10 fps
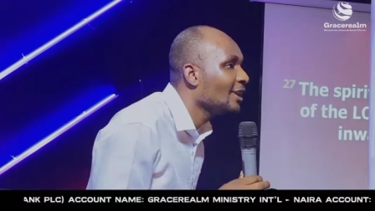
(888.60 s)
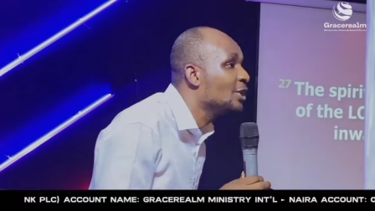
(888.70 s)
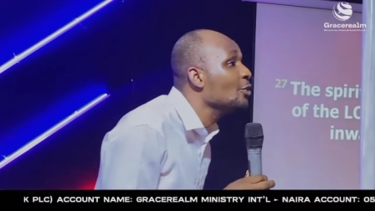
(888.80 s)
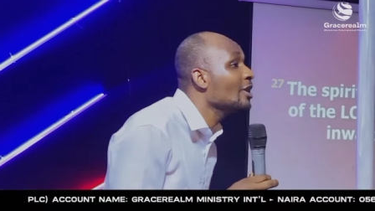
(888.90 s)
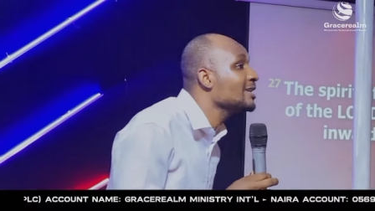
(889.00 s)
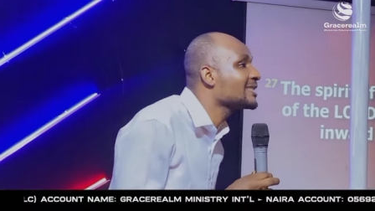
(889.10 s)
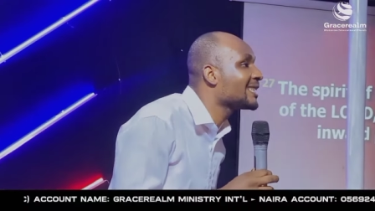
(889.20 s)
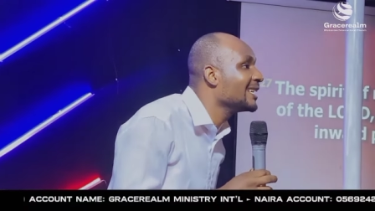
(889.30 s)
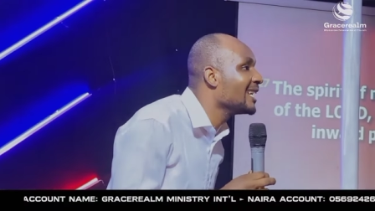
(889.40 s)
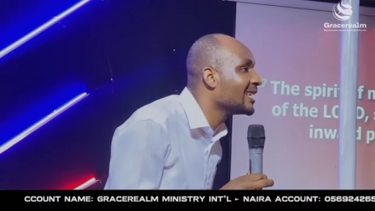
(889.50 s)
Do we
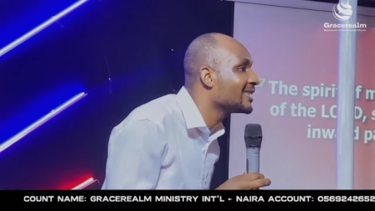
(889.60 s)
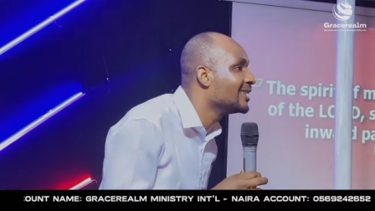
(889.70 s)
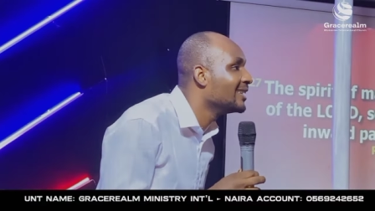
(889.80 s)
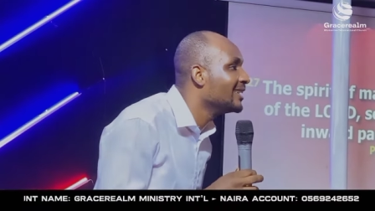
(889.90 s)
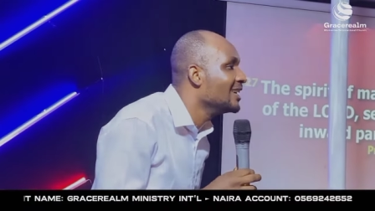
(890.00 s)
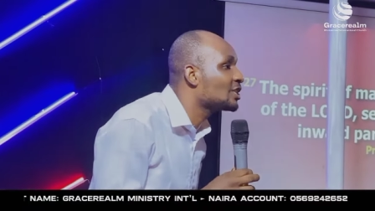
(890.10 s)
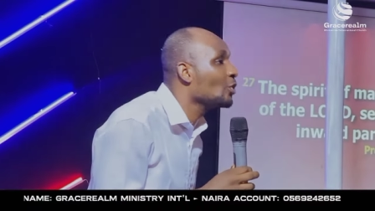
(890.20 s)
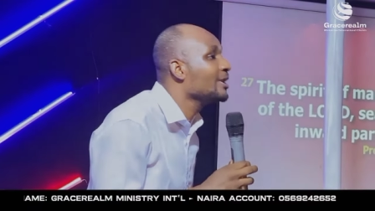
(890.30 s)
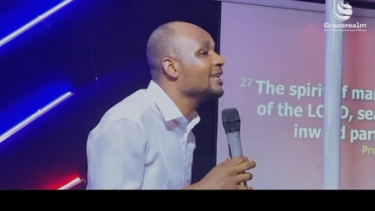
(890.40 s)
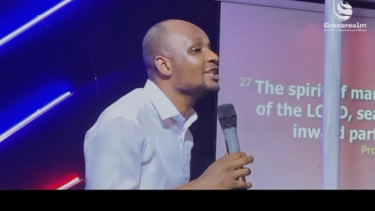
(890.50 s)
understand that? So
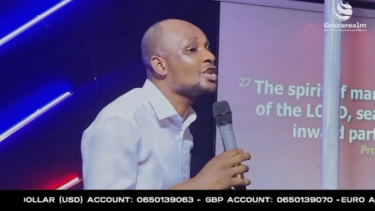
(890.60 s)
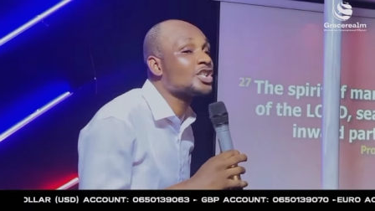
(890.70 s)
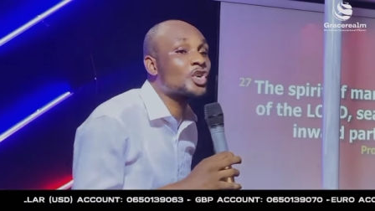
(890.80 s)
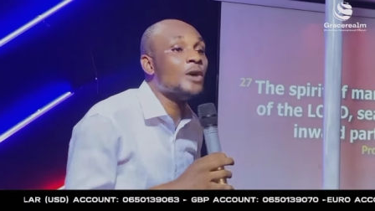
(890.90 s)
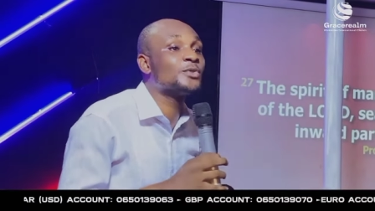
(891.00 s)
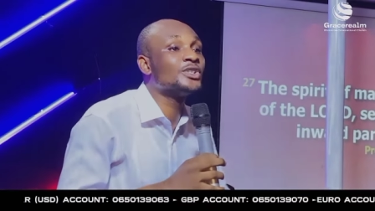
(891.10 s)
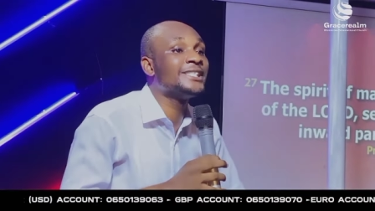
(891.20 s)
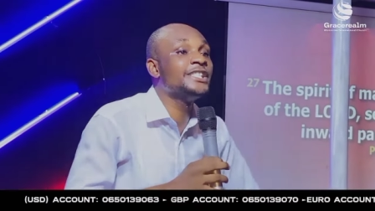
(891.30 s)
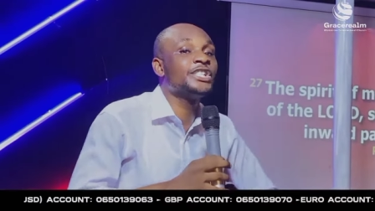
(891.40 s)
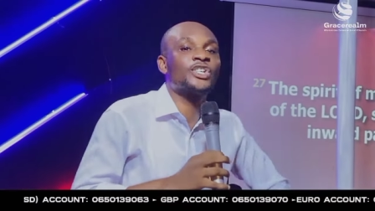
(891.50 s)
we didn't just come to
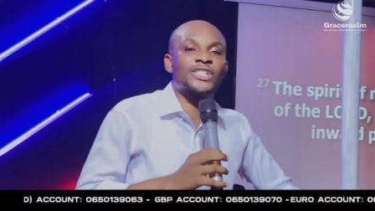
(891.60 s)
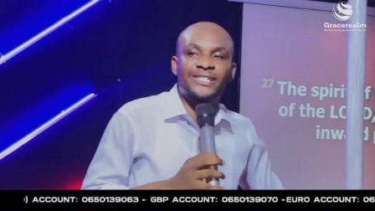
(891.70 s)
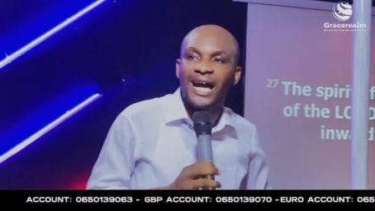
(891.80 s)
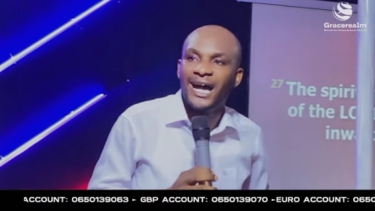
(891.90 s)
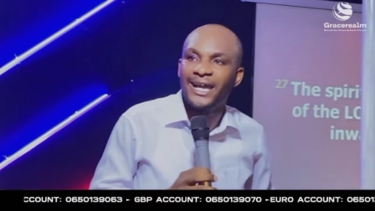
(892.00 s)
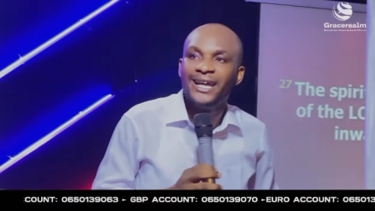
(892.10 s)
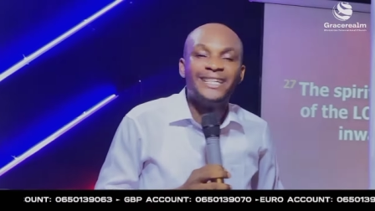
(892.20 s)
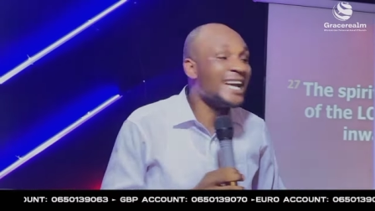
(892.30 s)
see Jesus die.